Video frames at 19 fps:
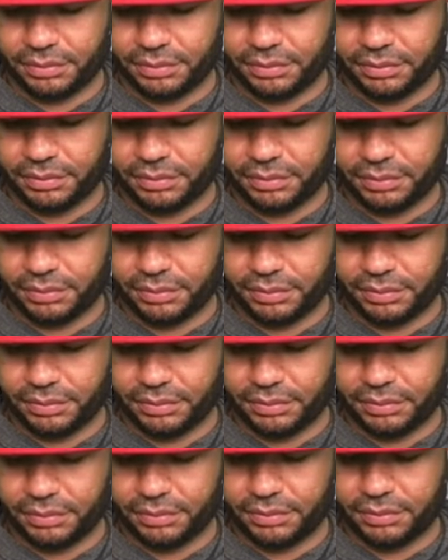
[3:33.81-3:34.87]

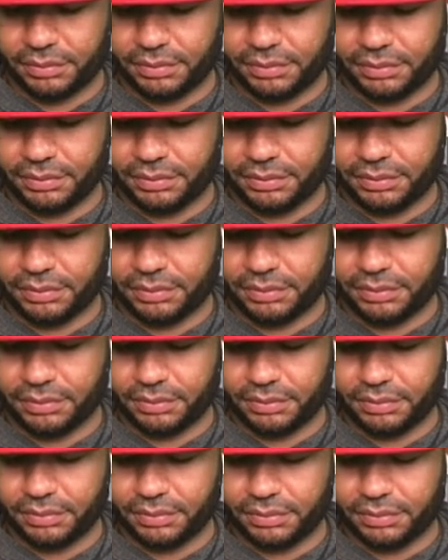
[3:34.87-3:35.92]

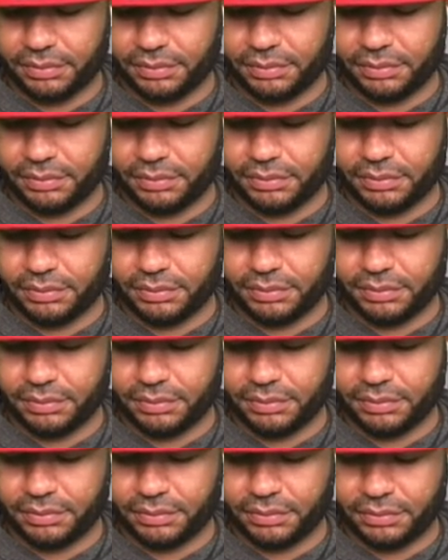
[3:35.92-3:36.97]

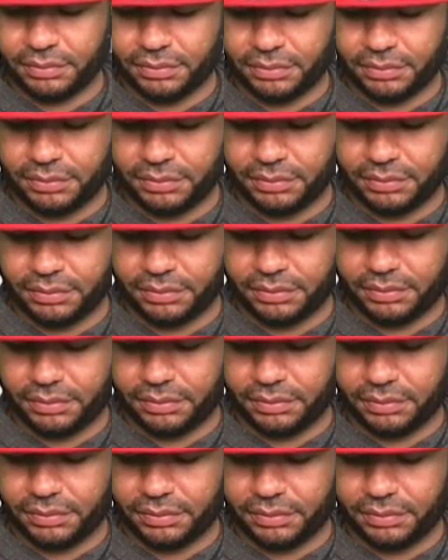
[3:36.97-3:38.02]

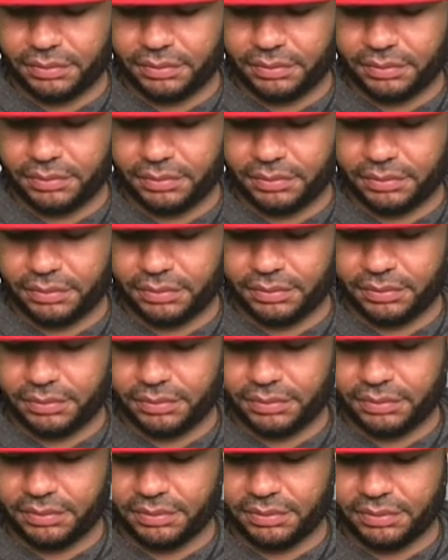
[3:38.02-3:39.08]

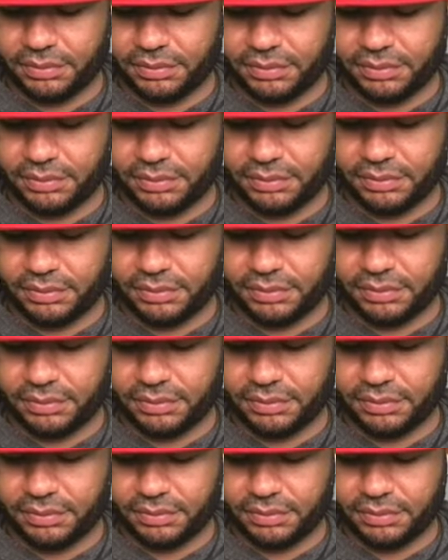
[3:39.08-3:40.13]

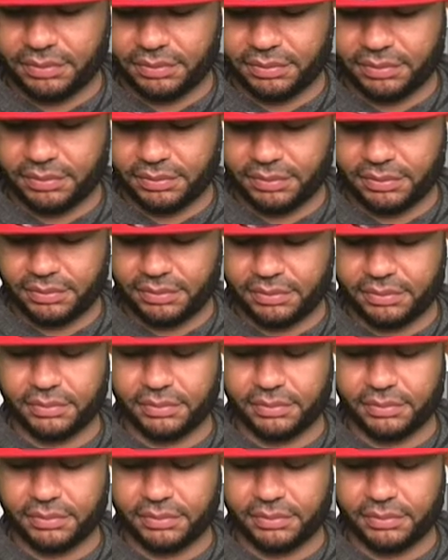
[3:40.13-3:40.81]
The person shown says nothing.